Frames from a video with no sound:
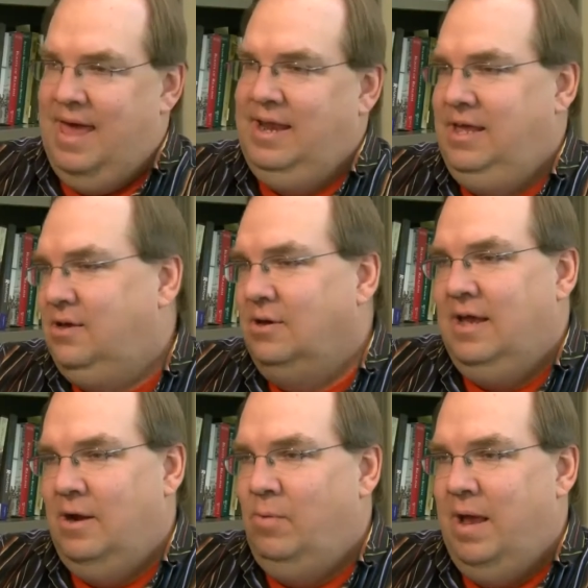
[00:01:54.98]
that he could
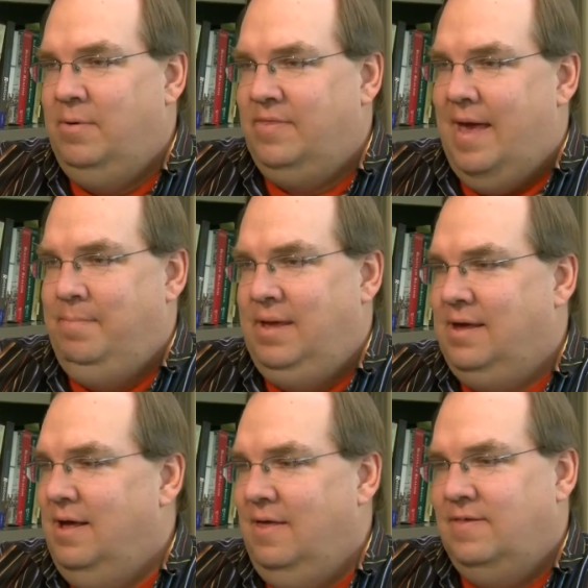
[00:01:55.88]
get away with that
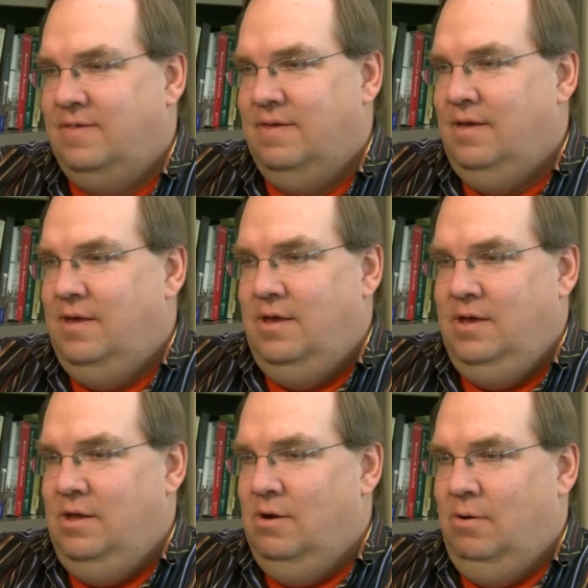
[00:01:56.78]
because,
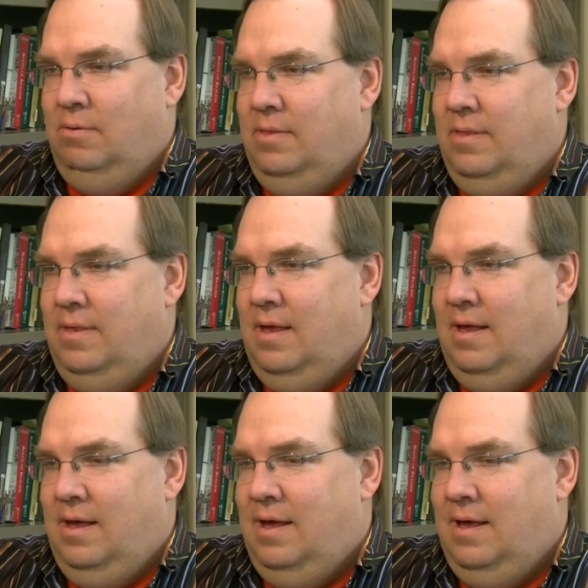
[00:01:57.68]
you know,
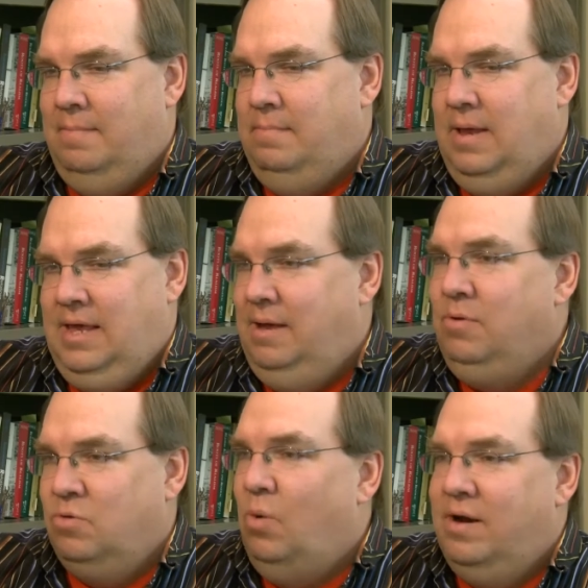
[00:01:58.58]
uh, he
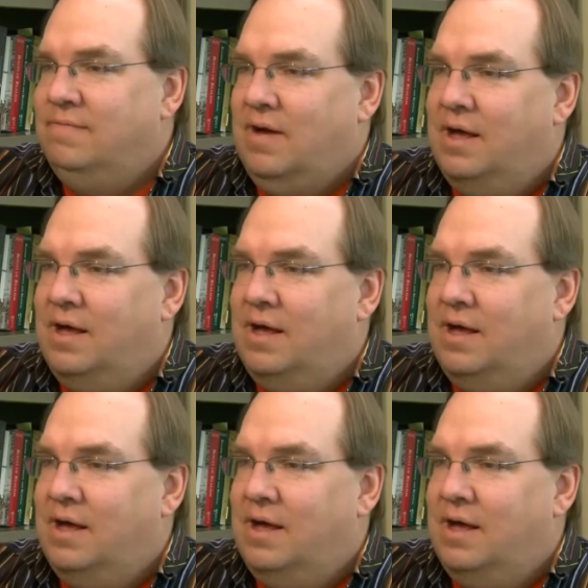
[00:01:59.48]
was one of